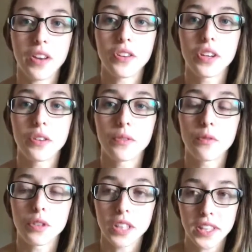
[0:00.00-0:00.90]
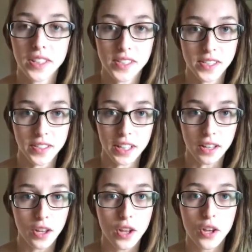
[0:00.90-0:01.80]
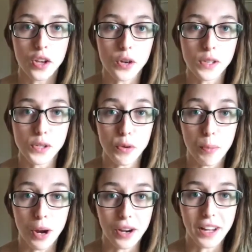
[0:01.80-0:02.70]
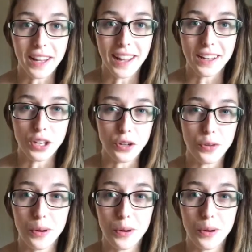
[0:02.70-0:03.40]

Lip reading: And you can relate this to like going to a party and you